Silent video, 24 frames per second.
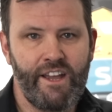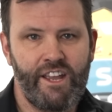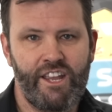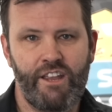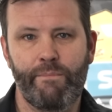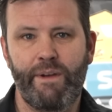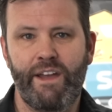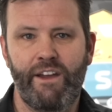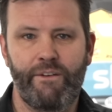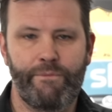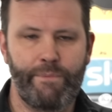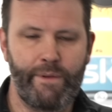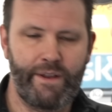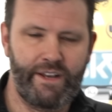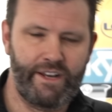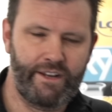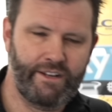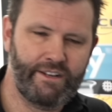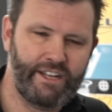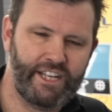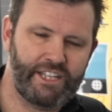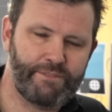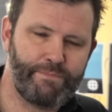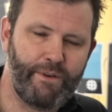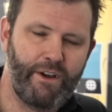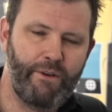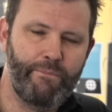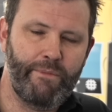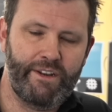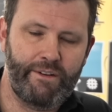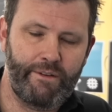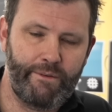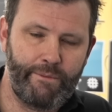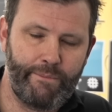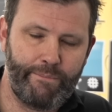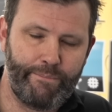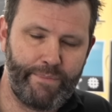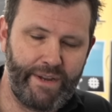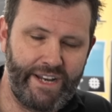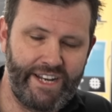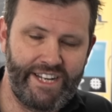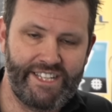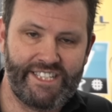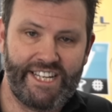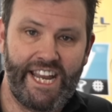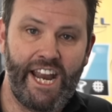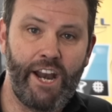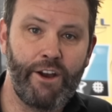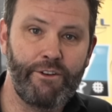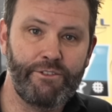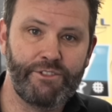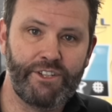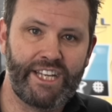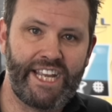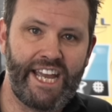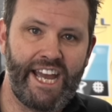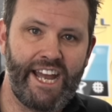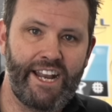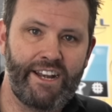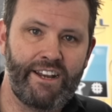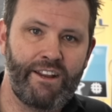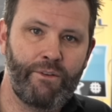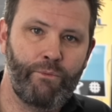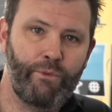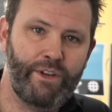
You may have been experimenting being as air as you can.